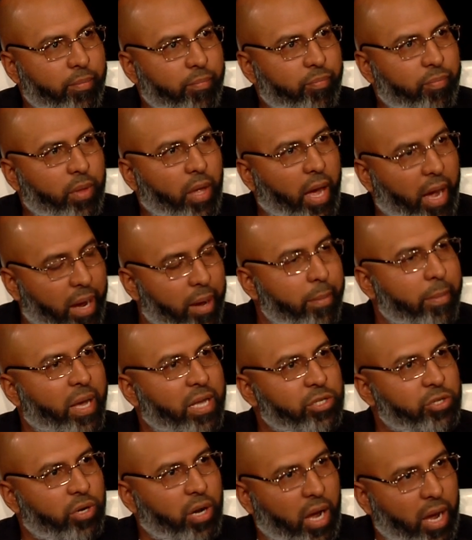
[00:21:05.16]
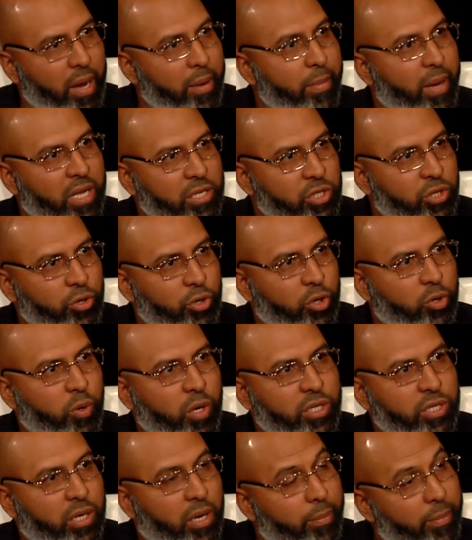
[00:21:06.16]
them protesting? I am answering your
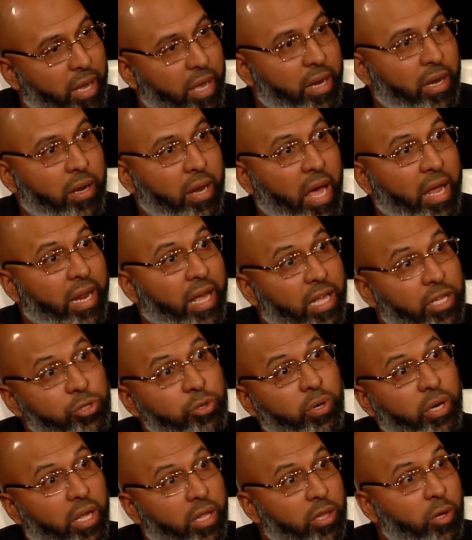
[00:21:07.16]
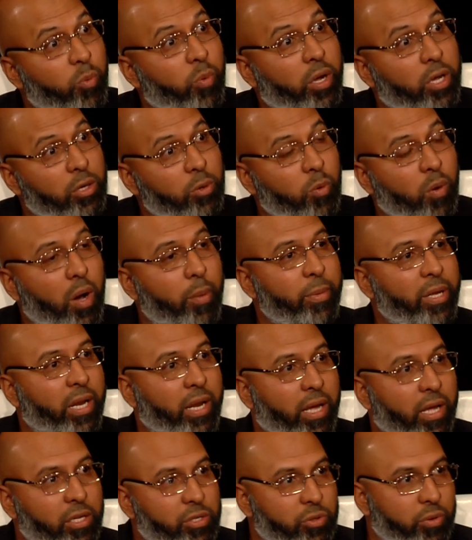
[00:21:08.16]
question. I'm not answering it in the way you want me
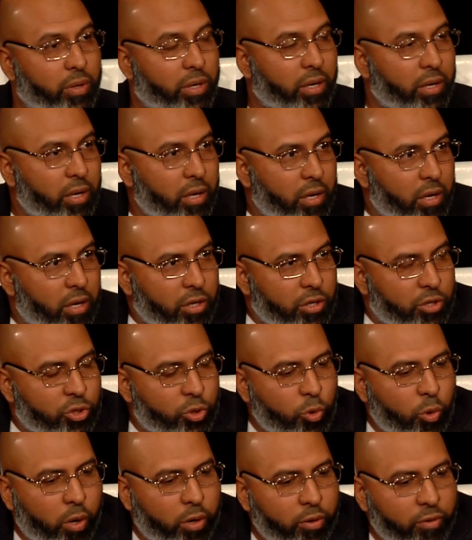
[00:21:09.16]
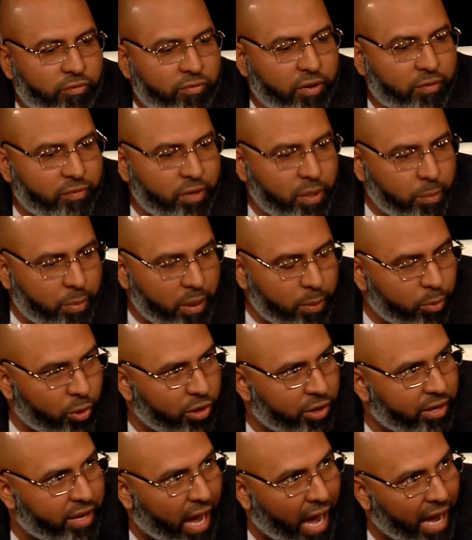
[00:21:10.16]
to answer it. 250 people
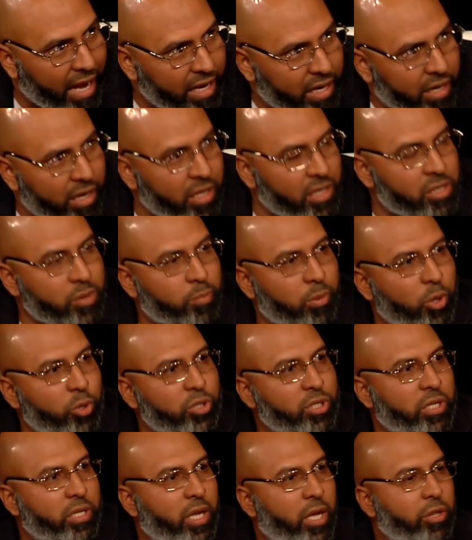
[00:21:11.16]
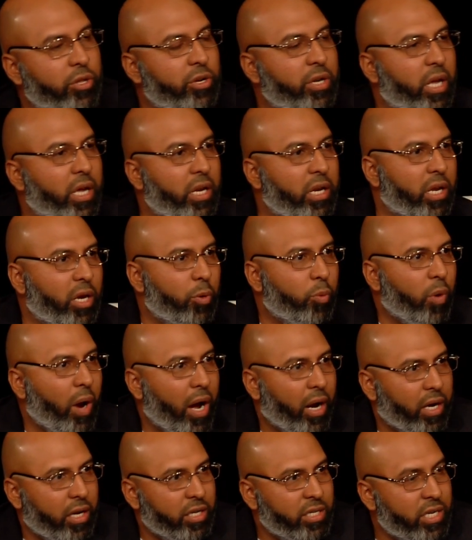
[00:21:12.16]
died in an explosion the other day in
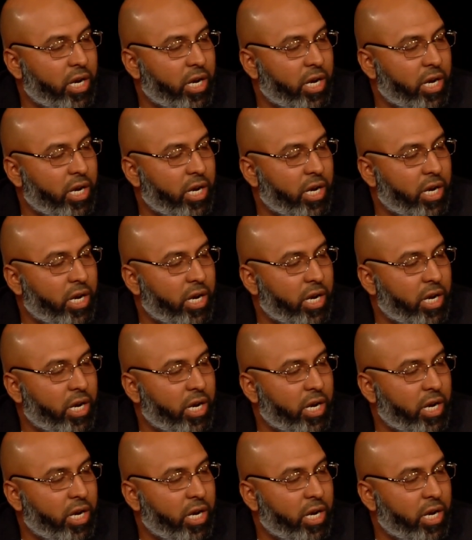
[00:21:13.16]
Iraq, a